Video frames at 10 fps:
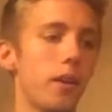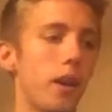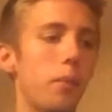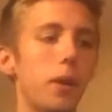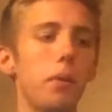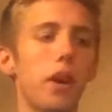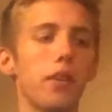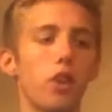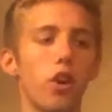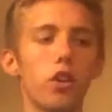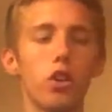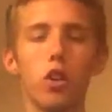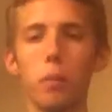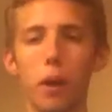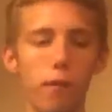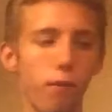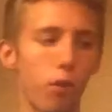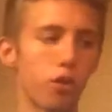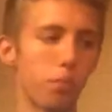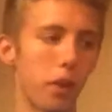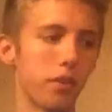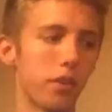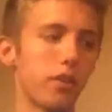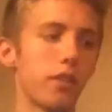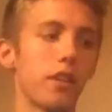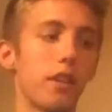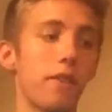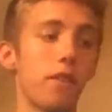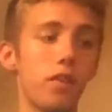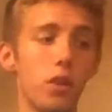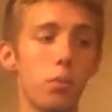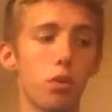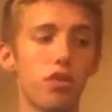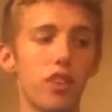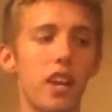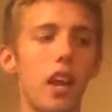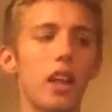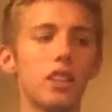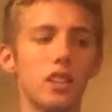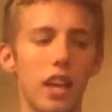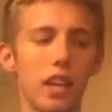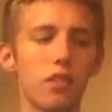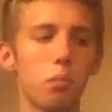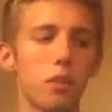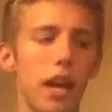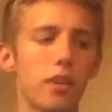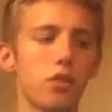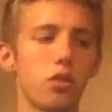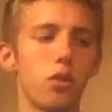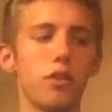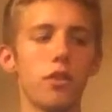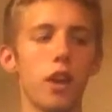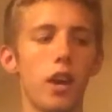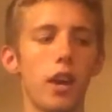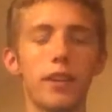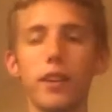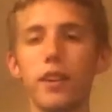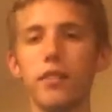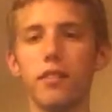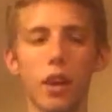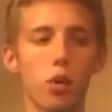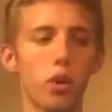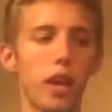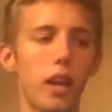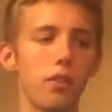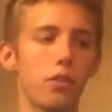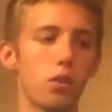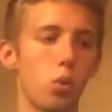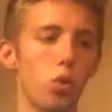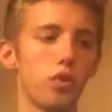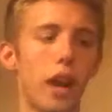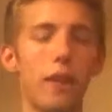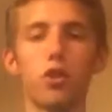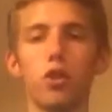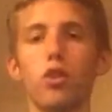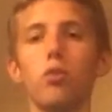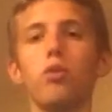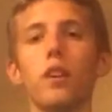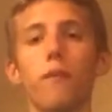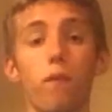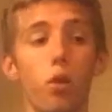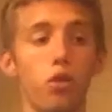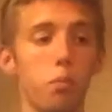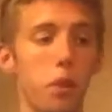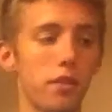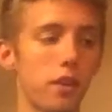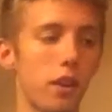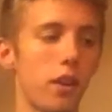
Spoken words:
A PBS article about forced busing says that 50% less black students attended segregated schools after using forced busing.